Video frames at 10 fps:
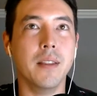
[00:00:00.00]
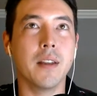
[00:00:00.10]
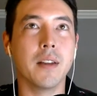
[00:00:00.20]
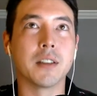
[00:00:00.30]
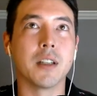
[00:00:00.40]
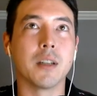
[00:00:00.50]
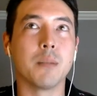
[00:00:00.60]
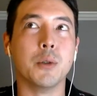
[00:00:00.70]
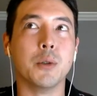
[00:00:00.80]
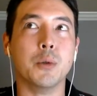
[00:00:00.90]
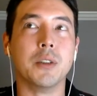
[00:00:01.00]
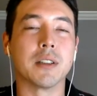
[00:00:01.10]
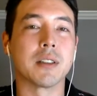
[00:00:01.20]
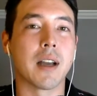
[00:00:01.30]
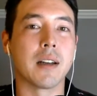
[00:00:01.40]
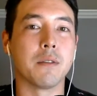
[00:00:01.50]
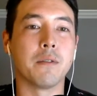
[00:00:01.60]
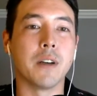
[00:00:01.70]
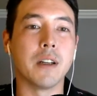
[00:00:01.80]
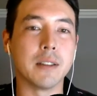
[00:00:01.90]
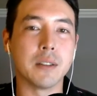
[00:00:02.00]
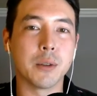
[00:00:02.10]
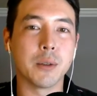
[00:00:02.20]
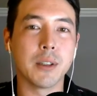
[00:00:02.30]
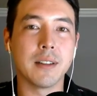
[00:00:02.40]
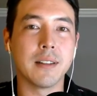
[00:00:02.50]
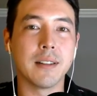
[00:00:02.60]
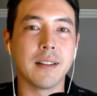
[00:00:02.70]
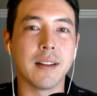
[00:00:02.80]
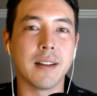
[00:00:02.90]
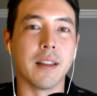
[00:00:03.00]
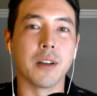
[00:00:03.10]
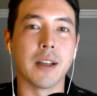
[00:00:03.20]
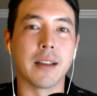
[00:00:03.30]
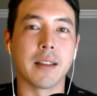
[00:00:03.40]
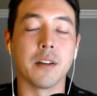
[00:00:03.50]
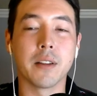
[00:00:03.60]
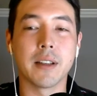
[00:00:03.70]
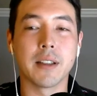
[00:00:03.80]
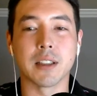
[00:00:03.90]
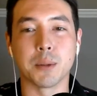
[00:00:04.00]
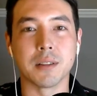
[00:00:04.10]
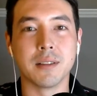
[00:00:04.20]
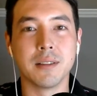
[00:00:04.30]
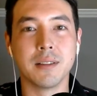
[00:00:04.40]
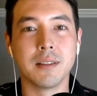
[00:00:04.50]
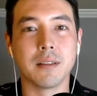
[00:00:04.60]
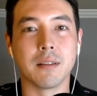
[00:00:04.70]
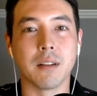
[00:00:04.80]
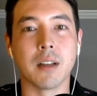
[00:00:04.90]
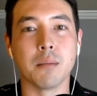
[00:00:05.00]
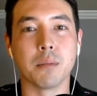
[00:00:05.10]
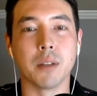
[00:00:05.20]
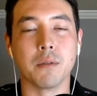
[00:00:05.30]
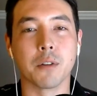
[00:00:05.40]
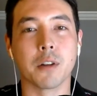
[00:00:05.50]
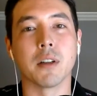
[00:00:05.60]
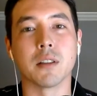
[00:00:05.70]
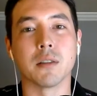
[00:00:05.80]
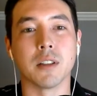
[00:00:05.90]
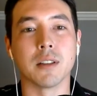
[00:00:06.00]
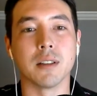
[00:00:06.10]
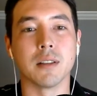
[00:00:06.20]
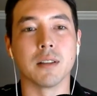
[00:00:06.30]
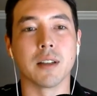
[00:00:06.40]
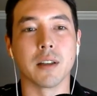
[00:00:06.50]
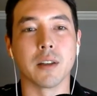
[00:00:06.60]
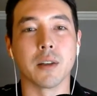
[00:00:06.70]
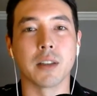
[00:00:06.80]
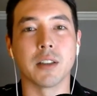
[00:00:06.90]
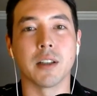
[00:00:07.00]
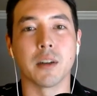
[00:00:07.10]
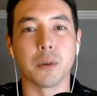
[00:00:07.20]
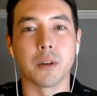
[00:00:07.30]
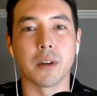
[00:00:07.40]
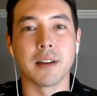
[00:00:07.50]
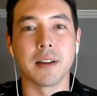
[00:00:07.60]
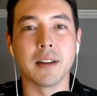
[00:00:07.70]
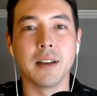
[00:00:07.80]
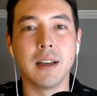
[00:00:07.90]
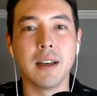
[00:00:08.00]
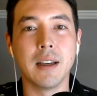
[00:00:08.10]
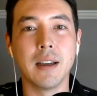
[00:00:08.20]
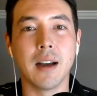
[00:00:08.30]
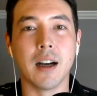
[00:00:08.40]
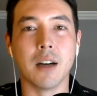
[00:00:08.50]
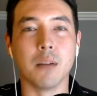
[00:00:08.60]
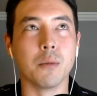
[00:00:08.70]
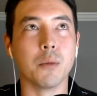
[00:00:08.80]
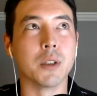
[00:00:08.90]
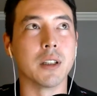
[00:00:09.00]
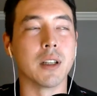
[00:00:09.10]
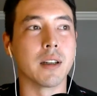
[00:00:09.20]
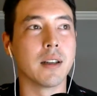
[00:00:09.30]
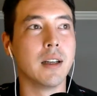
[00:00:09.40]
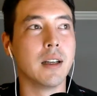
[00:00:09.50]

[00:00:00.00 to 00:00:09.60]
there are some who just kind of fell into it, and they're the exception, right? But for the rest of us, it's like you actually got to work at it. What was it like?